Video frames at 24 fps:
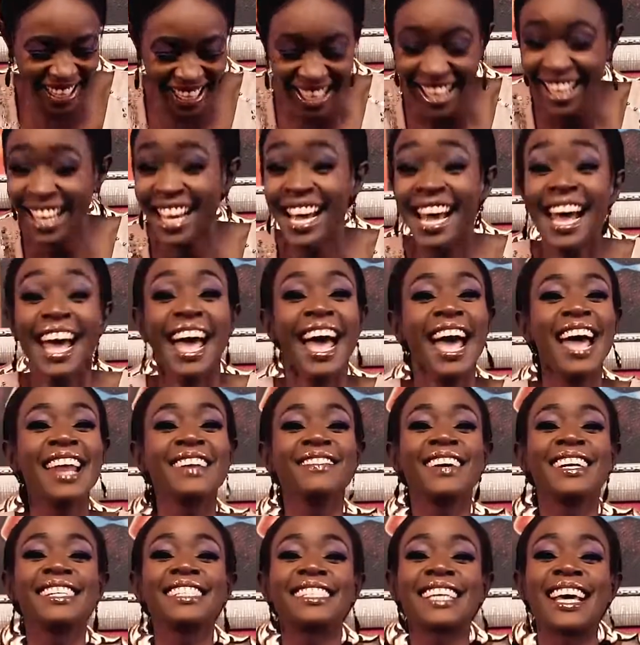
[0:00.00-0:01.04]

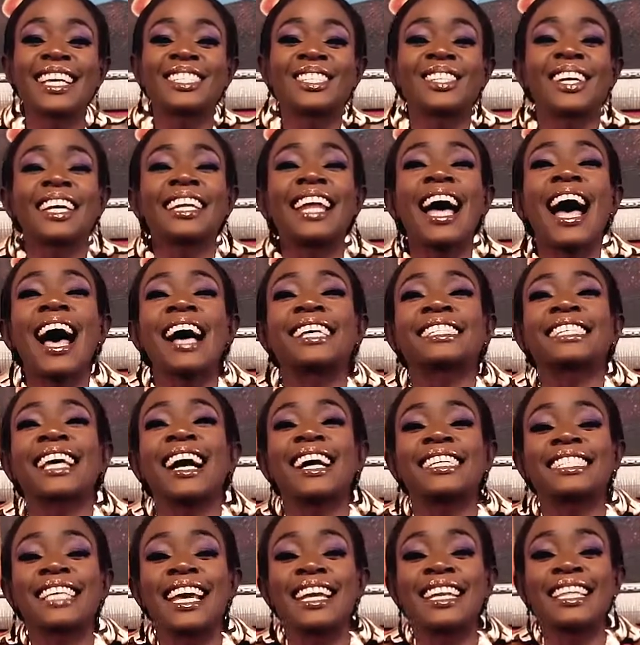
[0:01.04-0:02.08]
Anyways, yes, you can ask
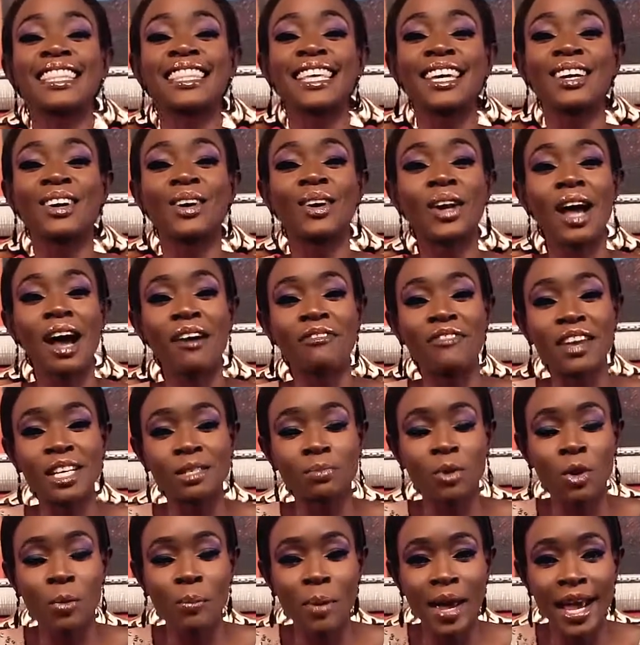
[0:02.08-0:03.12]
us anything on our
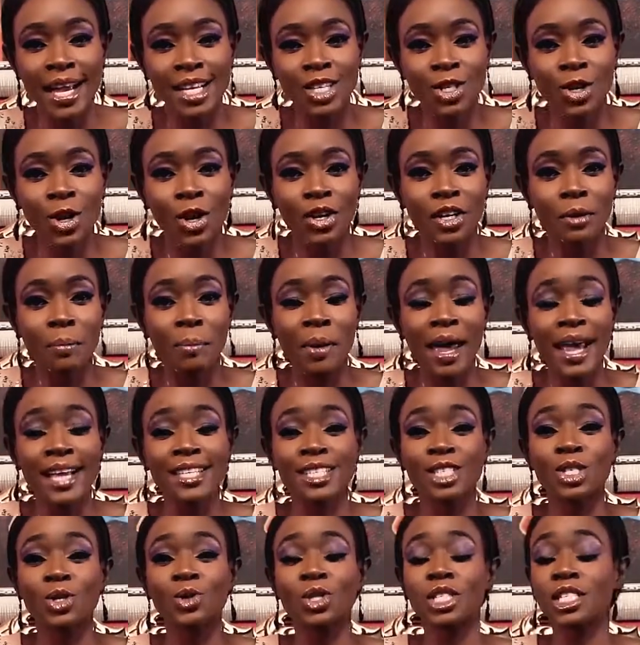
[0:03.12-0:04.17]
Facebook page. Go on the
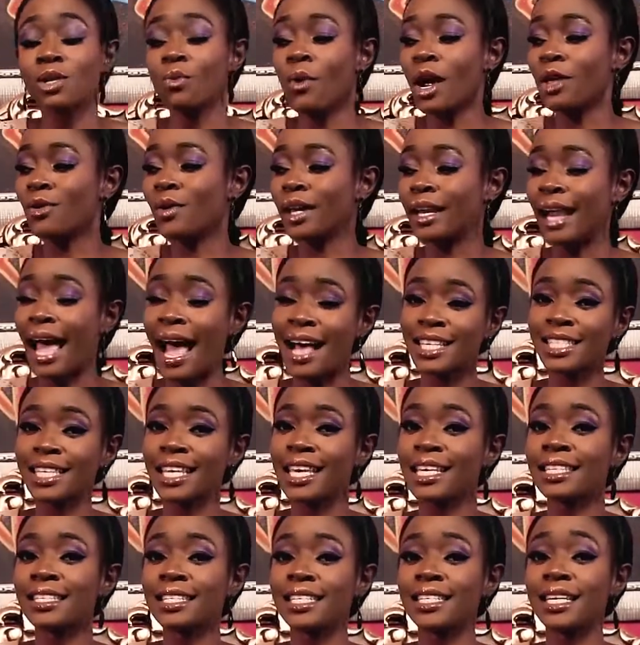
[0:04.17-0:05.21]
page and you see where you can ask
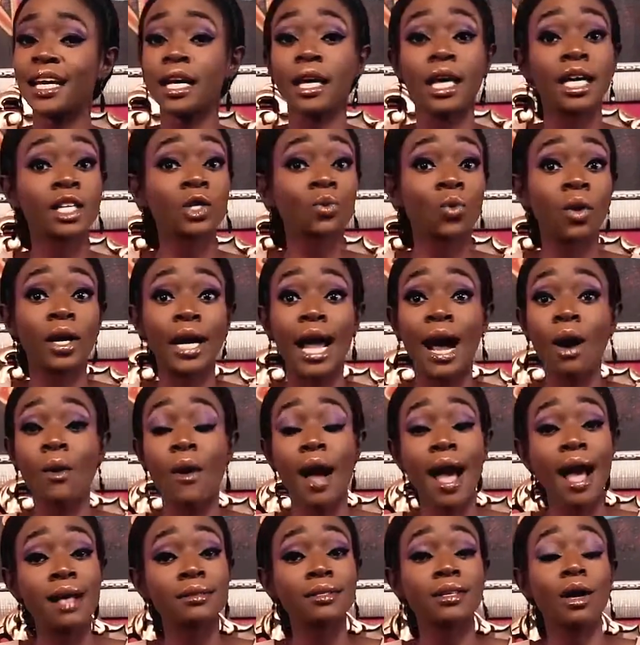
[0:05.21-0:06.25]
Kisti. And guess what?
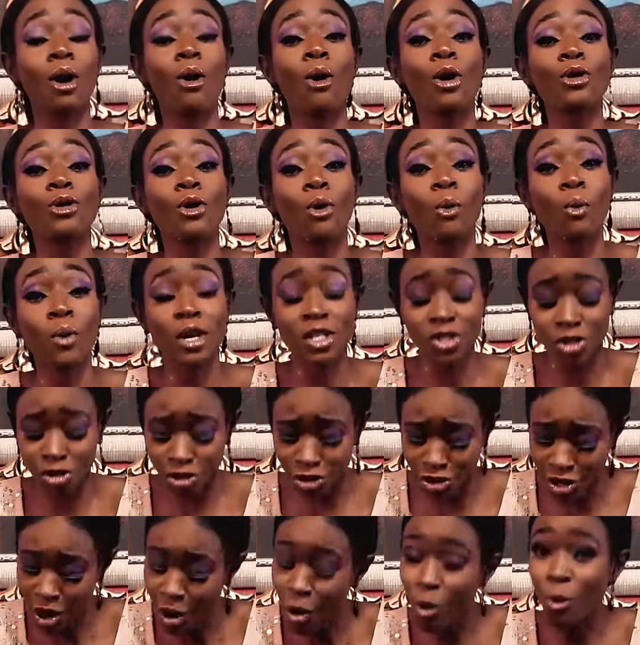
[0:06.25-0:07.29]
I'll answer all your
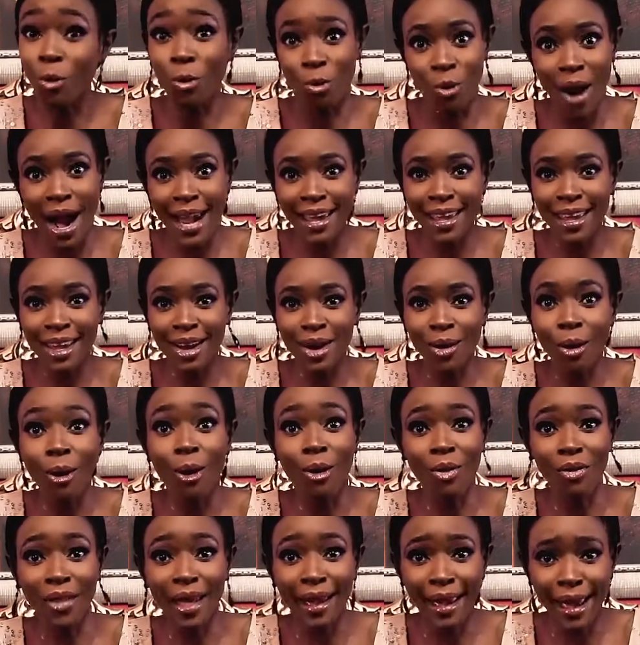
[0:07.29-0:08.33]
questions right here
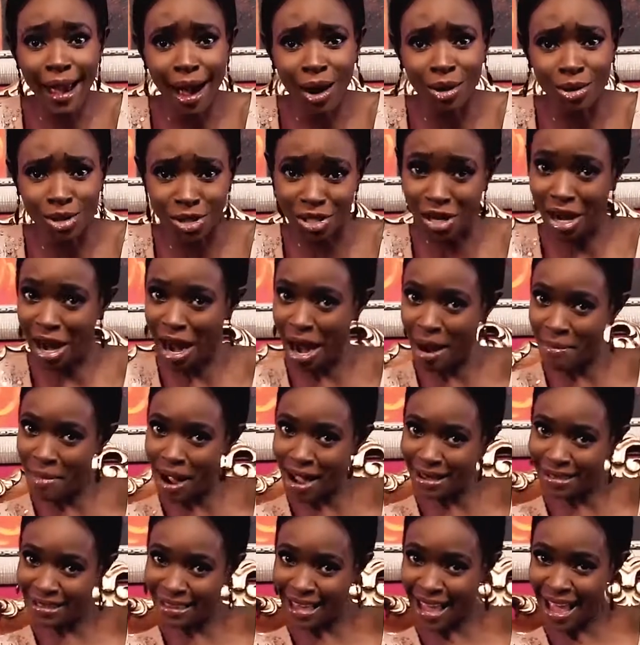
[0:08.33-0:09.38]
on the couch. How
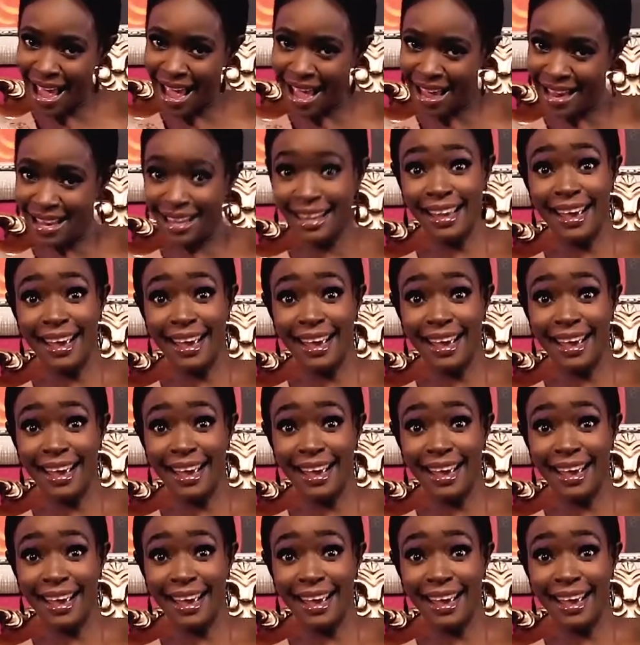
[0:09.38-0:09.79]
about that?